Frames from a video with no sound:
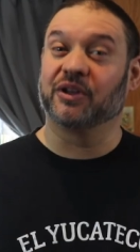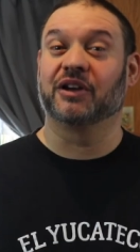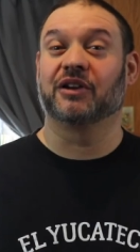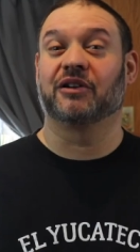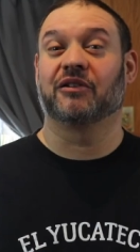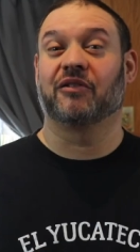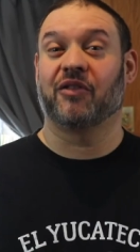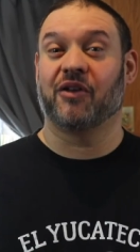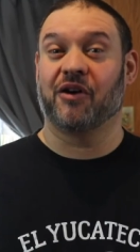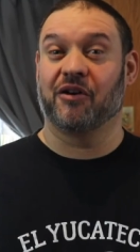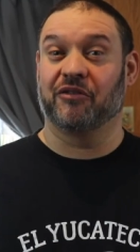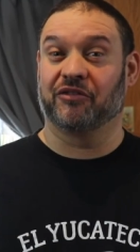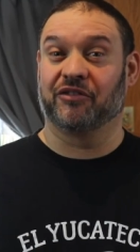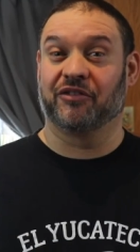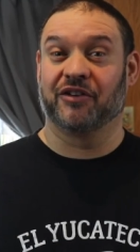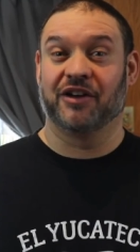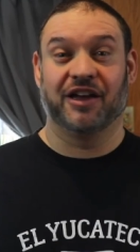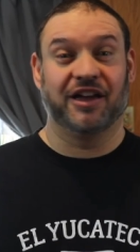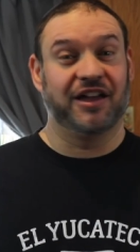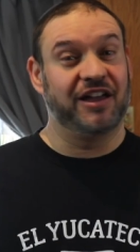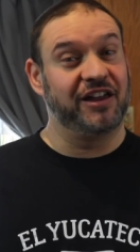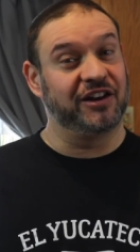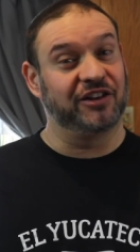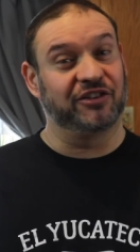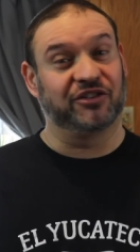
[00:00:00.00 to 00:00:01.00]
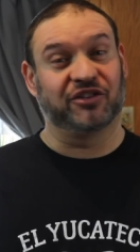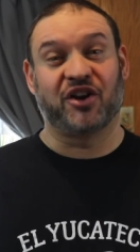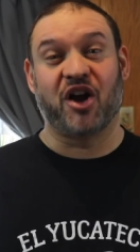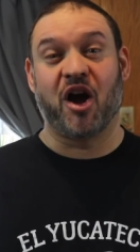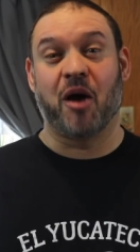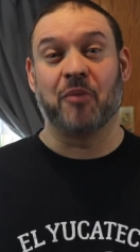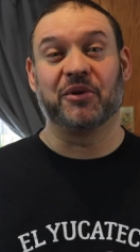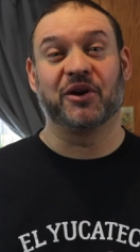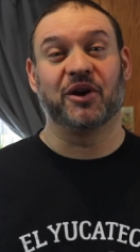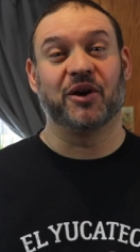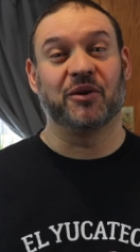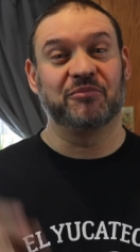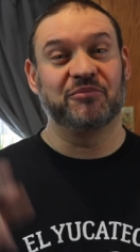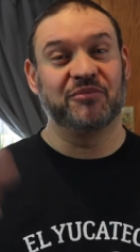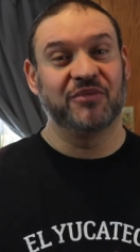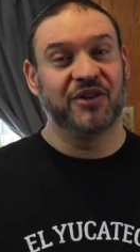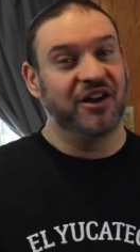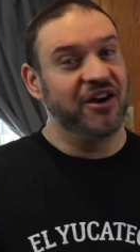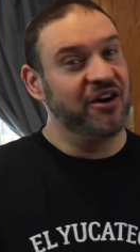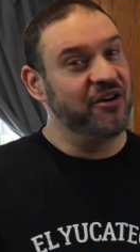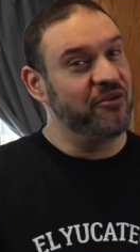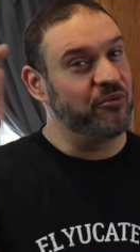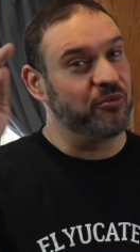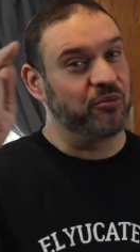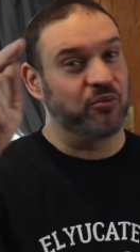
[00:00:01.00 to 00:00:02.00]
gonna love, and it's coming up
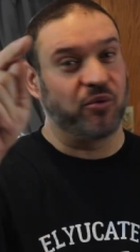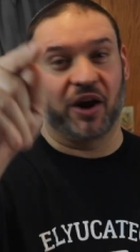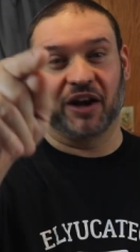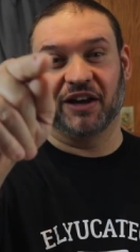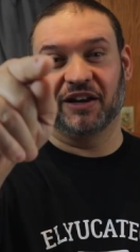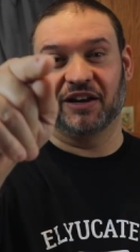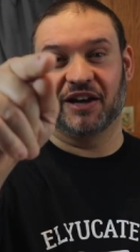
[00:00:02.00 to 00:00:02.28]
right